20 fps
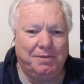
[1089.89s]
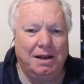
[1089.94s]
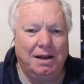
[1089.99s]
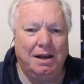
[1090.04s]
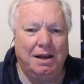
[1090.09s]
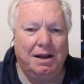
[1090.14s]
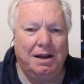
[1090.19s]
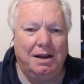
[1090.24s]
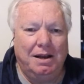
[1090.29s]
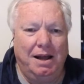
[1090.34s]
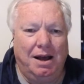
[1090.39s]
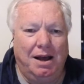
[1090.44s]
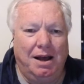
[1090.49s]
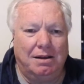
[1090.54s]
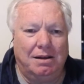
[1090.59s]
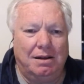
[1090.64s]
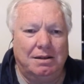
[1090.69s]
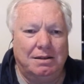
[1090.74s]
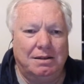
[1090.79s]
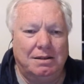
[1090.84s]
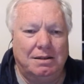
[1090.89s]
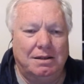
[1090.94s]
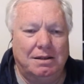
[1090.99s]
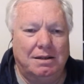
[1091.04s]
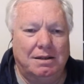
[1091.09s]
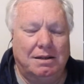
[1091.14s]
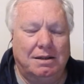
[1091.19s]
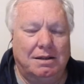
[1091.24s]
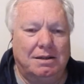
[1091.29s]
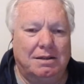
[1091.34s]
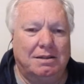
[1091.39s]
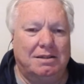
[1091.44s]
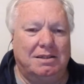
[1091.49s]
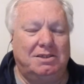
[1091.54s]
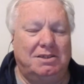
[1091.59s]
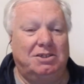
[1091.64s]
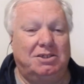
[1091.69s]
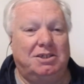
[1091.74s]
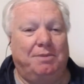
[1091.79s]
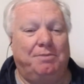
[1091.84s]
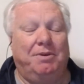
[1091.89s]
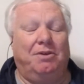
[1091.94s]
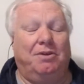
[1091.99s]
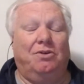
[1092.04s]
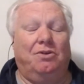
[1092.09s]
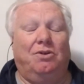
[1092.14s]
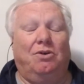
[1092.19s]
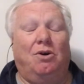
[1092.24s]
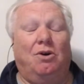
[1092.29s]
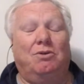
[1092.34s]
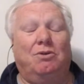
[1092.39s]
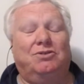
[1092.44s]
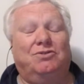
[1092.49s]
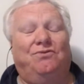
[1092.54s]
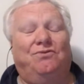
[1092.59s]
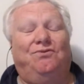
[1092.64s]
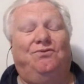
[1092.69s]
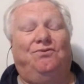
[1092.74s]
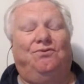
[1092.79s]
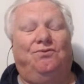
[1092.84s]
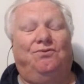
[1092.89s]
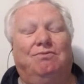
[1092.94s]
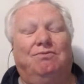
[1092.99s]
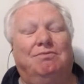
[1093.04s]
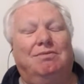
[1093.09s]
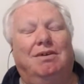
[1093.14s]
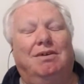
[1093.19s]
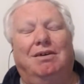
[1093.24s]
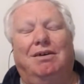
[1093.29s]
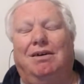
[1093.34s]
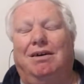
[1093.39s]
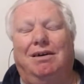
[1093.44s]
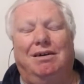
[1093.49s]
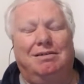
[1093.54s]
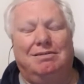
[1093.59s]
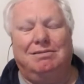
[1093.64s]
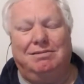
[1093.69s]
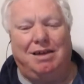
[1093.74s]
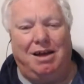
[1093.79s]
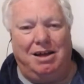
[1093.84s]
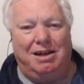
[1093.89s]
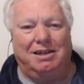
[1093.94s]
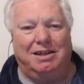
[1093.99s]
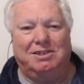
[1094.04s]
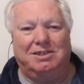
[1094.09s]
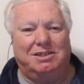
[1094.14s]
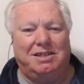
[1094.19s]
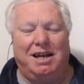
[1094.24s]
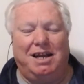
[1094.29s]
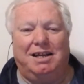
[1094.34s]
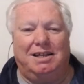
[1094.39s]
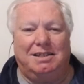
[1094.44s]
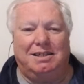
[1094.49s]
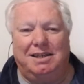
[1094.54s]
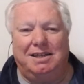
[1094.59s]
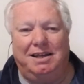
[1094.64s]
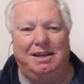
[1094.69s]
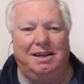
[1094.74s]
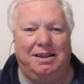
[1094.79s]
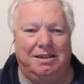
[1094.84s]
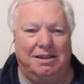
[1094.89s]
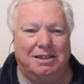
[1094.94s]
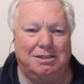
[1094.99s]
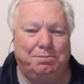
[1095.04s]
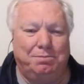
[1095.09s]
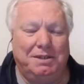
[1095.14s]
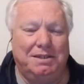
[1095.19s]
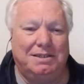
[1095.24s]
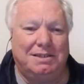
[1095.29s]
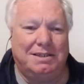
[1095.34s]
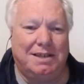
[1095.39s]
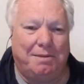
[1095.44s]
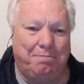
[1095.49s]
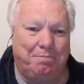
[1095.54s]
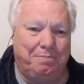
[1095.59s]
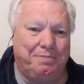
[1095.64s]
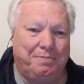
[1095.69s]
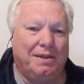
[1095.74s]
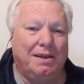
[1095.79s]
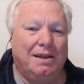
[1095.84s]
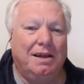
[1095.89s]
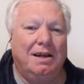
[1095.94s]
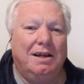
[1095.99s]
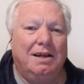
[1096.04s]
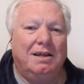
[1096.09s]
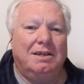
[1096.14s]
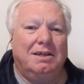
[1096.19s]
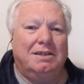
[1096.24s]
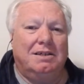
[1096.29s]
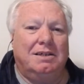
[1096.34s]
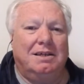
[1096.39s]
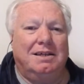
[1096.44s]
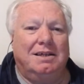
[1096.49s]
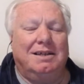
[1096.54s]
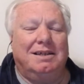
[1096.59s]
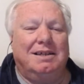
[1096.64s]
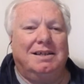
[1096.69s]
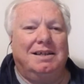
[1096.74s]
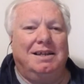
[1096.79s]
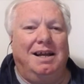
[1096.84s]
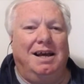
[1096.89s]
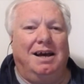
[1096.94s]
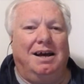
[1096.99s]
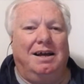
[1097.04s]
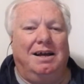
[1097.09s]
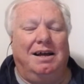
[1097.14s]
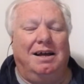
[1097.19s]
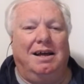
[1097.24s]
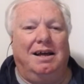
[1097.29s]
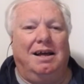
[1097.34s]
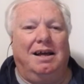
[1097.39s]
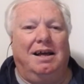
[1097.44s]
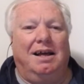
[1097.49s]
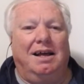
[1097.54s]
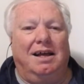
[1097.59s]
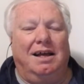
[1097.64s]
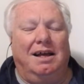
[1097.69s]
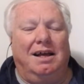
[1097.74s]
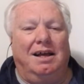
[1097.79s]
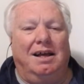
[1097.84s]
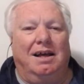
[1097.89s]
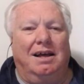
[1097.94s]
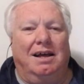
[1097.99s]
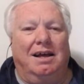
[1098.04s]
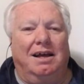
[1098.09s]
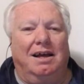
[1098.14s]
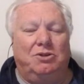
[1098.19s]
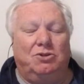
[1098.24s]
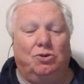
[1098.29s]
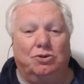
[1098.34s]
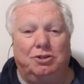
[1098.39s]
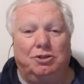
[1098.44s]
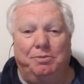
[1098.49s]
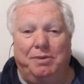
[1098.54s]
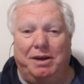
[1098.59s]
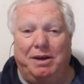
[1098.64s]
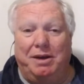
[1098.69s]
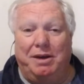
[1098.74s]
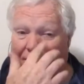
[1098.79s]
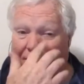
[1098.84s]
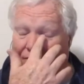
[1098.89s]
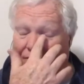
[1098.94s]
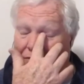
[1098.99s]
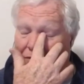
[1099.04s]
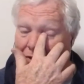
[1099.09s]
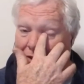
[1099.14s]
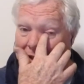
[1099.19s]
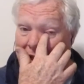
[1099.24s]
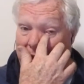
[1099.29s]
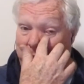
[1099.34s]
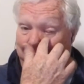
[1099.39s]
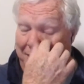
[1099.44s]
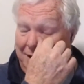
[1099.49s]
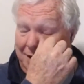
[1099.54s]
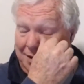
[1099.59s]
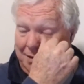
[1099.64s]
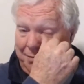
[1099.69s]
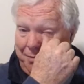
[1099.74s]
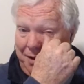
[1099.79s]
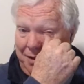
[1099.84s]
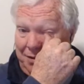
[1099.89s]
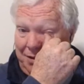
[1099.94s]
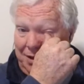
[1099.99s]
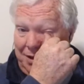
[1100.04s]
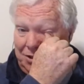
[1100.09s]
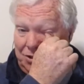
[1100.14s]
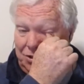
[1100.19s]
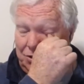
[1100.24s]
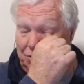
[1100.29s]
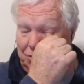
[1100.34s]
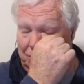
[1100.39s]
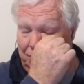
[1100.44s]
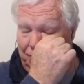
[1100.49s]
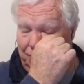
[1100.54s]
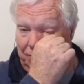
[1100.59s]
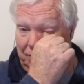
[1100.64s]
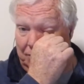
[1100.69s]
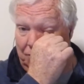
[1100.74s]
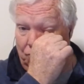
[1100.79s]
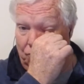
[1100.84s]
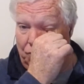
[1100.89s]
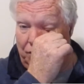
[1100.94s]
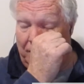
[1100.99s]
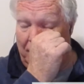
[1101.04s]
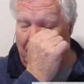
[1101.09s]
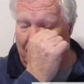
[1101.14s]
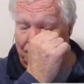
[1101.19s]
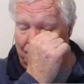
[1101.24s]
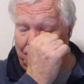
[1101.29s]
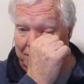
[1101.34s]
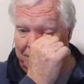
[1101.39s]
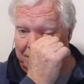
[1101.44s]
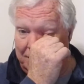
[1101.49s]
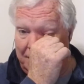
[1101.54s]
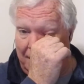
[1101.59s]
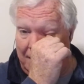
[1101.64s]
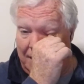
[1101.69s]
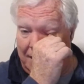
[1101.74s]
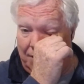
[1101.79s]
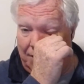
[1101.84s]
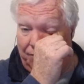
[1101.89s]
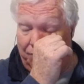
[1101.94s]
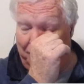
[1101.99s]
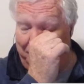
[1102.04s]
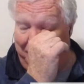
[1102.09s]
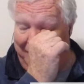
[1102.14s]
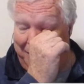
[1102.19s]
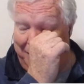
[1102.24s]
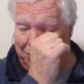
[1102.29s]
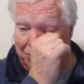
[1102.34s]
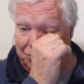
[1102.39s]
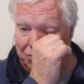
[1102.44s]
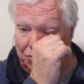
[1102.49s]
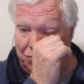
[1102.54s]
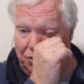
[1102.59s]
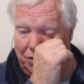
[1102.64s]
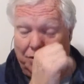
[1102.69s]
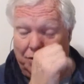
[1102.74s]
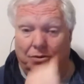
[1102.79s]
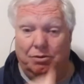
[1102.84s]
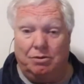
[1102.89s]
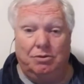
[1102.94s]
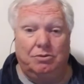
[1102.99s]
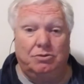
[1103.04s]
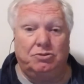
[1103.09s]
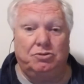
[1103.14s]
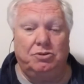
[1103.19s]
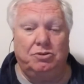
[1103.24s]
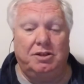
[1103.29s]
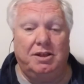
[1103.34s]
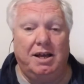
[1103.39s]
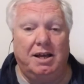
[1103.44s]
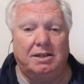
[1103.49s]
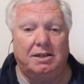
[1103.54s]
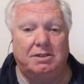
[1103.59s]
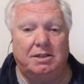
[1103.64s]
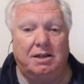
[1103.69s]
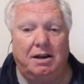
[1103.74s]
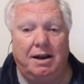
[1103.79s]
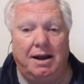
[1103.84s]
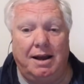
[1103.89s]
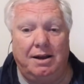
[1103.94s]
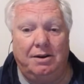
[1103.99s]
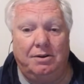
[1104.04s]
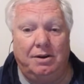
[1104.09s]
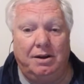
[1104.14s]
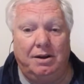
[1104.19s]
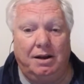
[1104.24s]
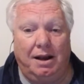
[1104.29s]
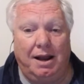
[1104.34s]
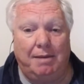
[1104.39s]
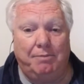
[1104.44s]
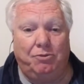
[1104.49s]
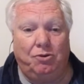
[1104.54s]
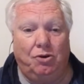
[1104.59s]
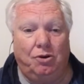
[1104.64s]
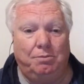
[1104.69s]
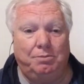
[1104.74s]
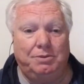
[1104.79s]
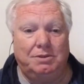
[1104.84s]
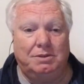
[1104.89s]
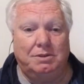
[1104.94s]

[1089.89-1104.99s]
Now, this is something that I was ecstatic to hear this bit. Now, we talked about it when they first came out, about the issues of recovering data from Apple's new 2018 laptops.